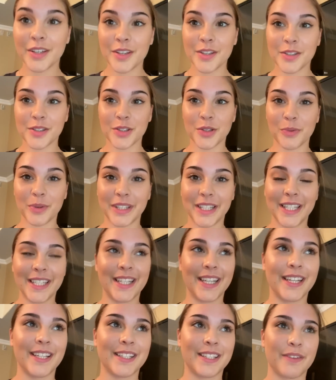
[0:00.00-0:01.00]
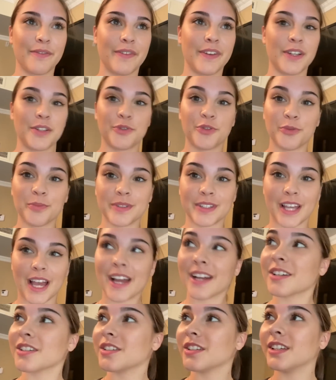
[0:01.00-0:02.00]
So what they did is the fitness room is
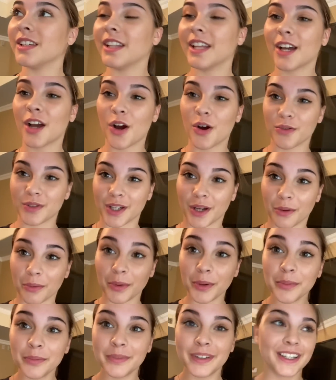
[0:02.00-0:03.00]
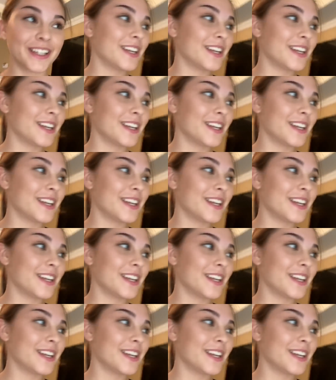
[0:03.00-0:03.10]
actually like a hotel room.